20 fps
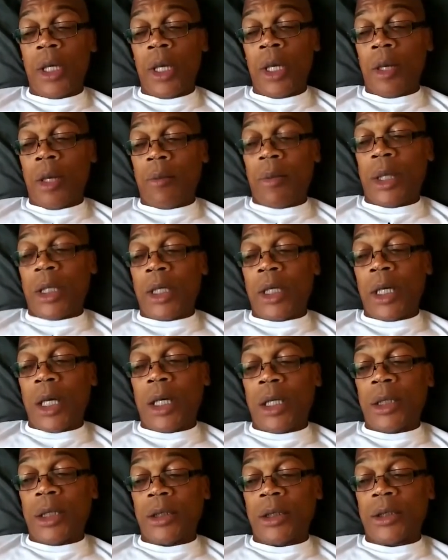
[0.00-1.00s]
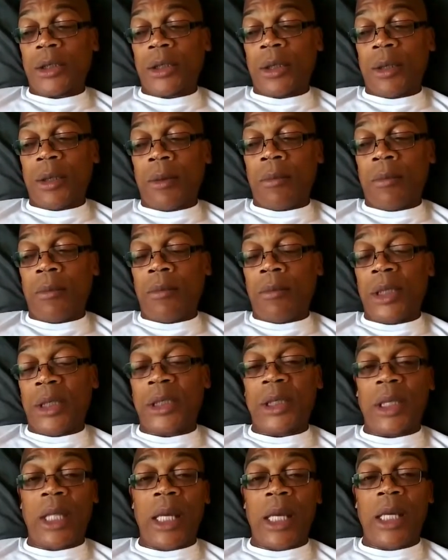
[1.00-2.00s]
because Miss
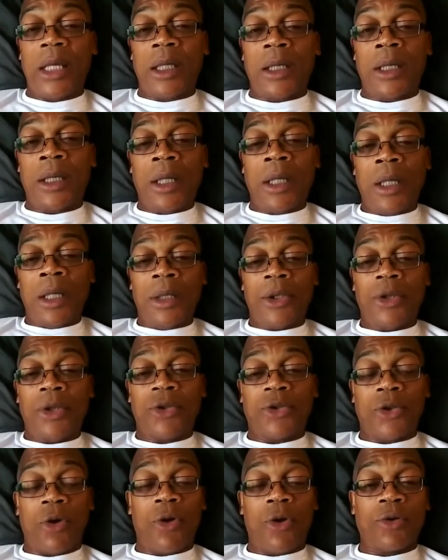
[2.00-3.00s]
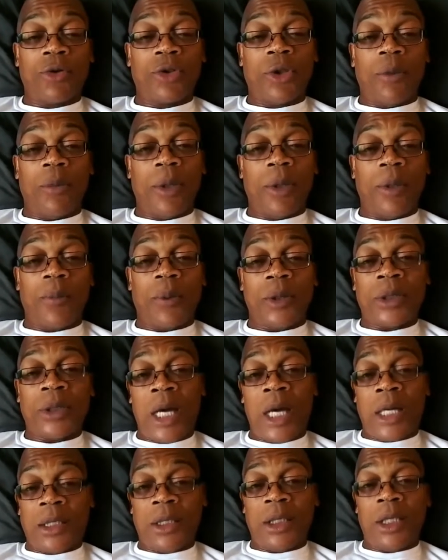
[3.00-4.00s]
Lake deserves to be
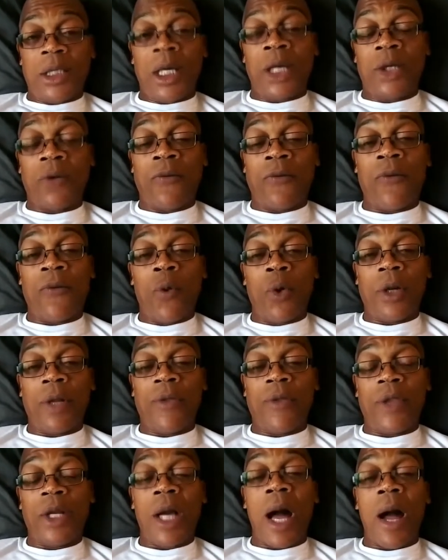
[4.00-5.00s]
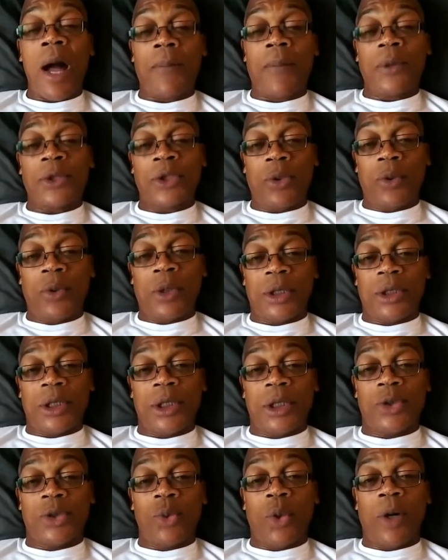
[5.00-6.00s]
protected and afforded the opportunity
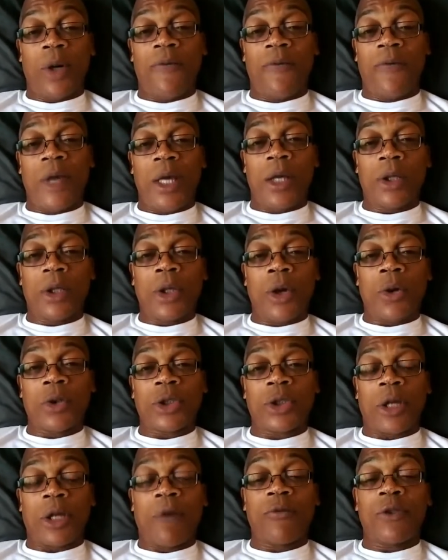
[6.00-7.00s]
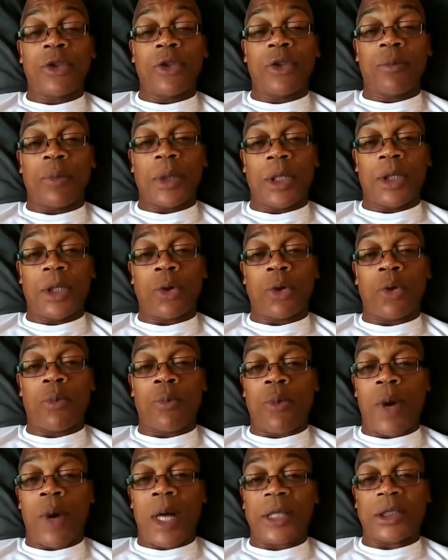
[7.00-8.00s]
to avail herself to the political
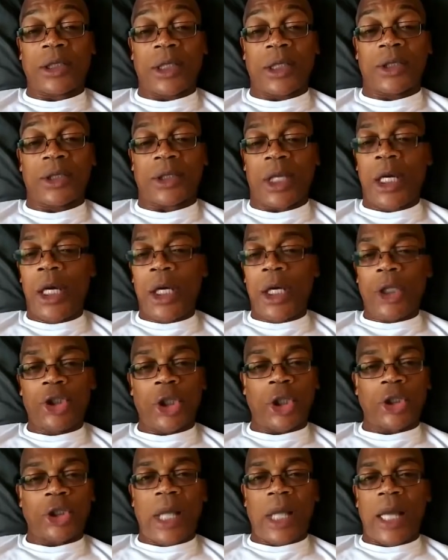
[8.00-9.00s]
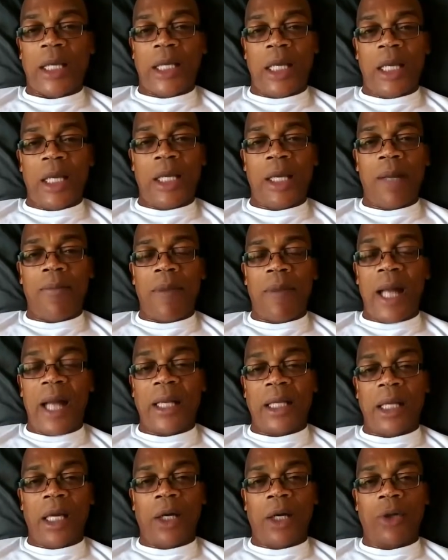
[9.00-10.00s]
process just like
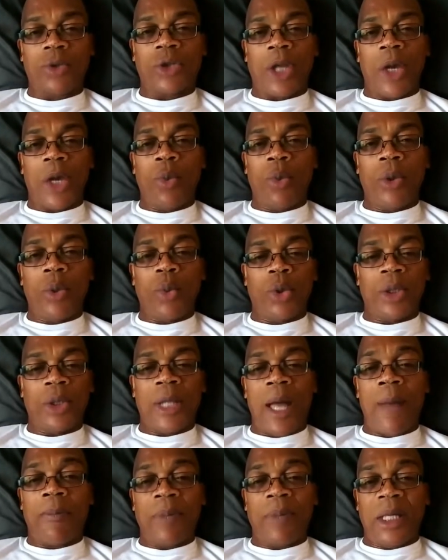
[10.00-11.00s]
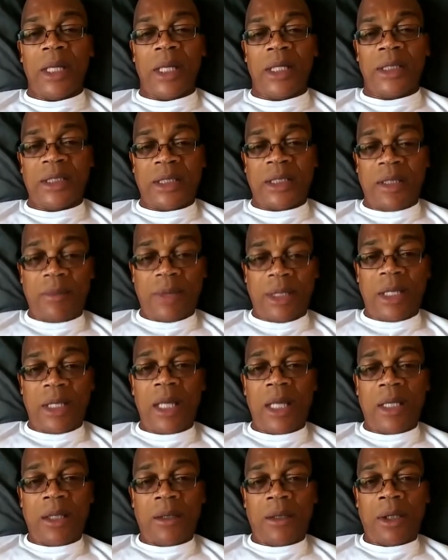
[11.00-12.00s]
anybody else. And we will not be
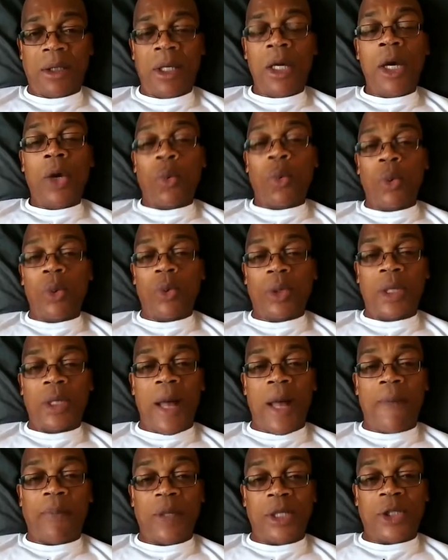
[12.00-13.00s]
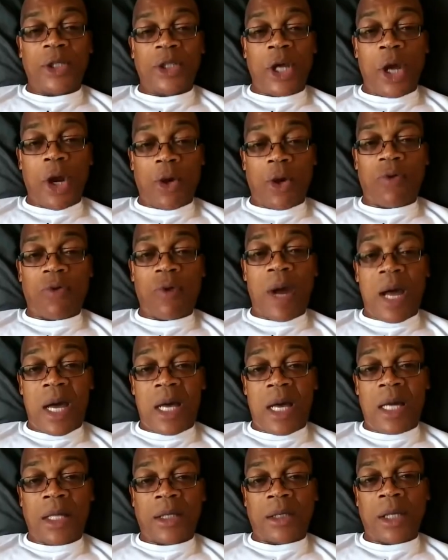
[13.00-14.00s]
intimidated. We will not be
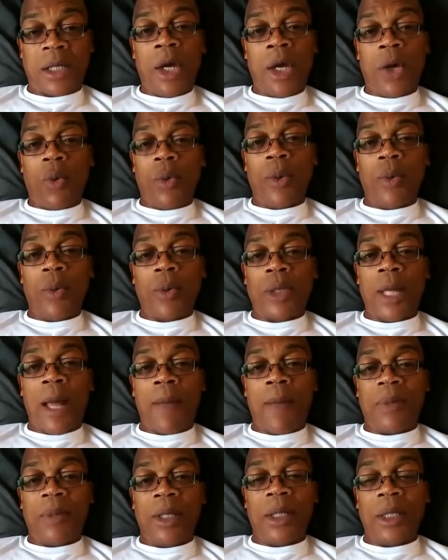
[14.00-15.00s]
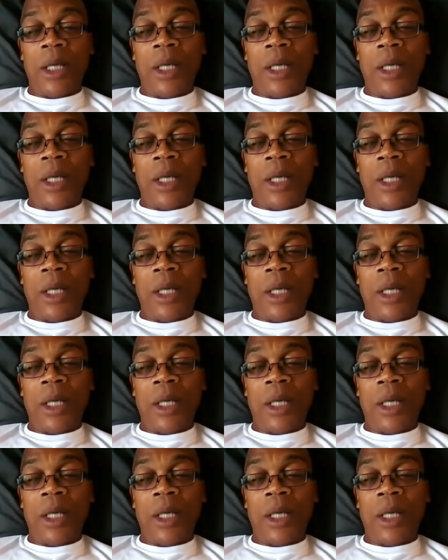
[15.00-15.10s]
terrorized. We will not be